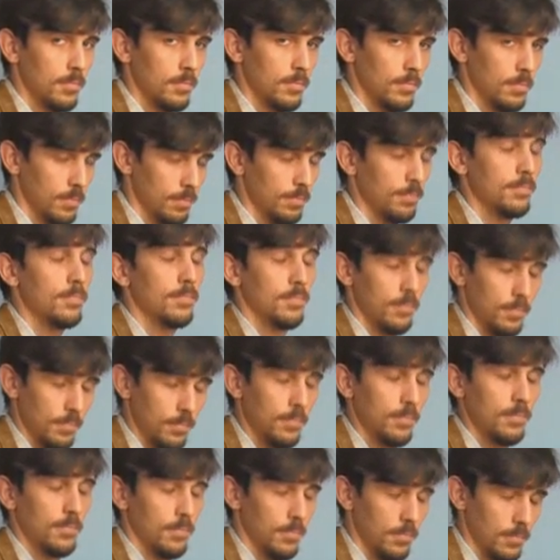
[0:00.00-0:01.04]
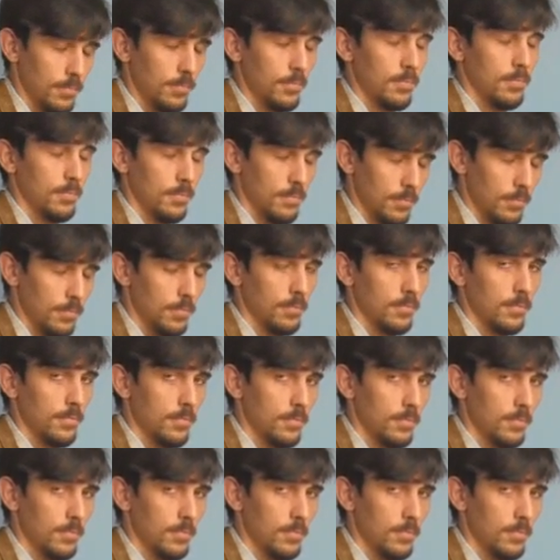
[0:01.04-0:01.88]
(no one is talking)